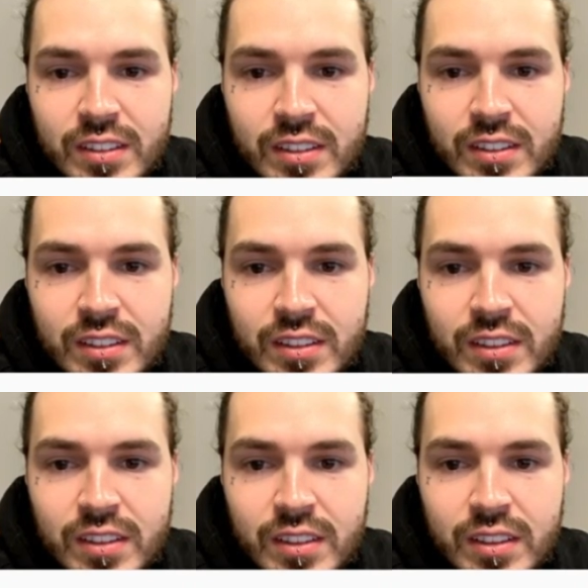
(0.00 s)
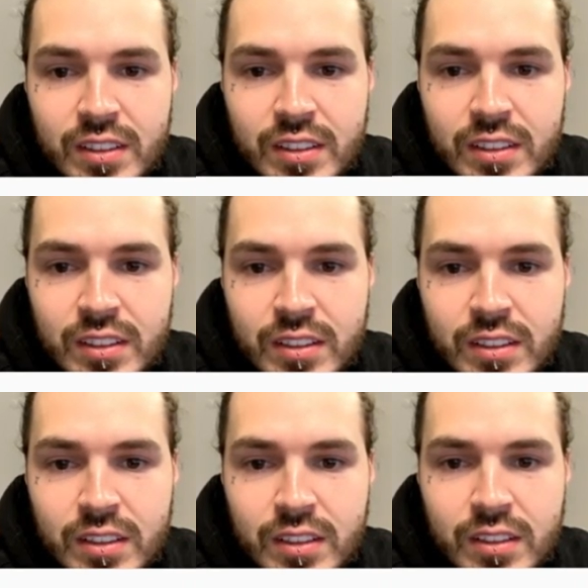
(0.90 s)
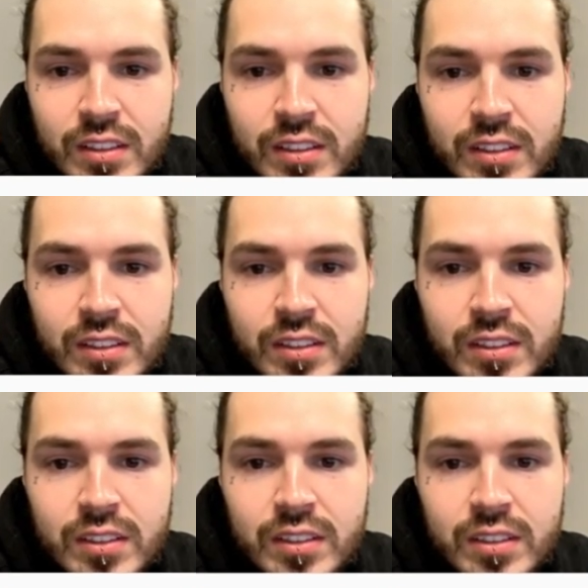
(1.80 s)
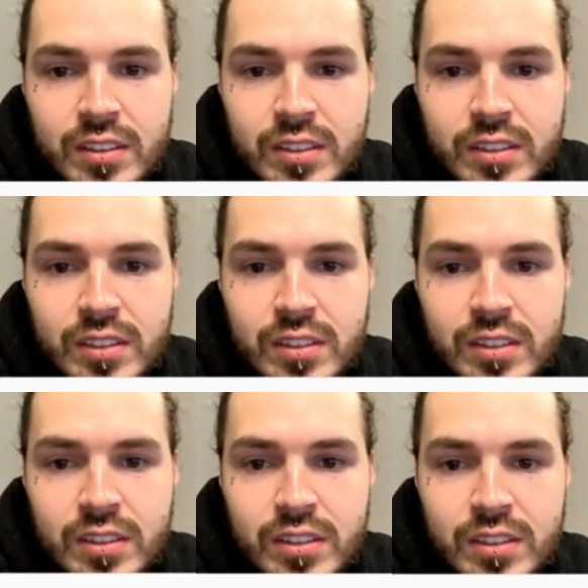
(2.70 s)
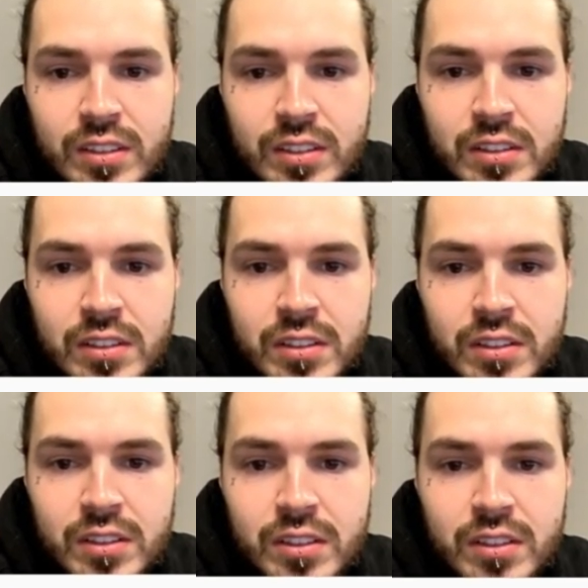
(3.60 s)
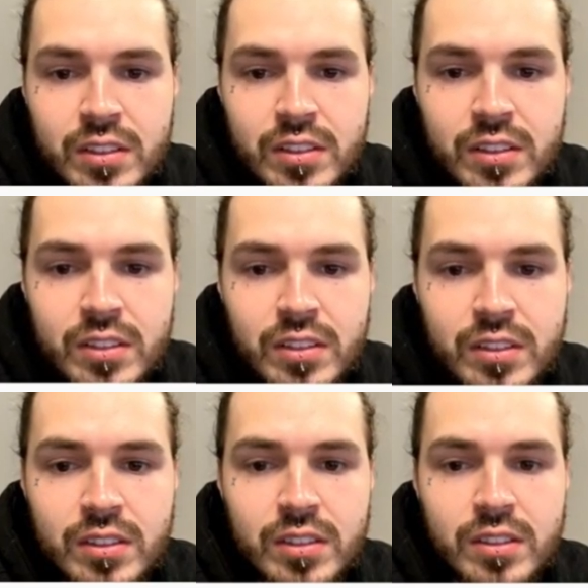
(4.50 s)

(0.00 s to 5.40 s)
The person shown says nothing.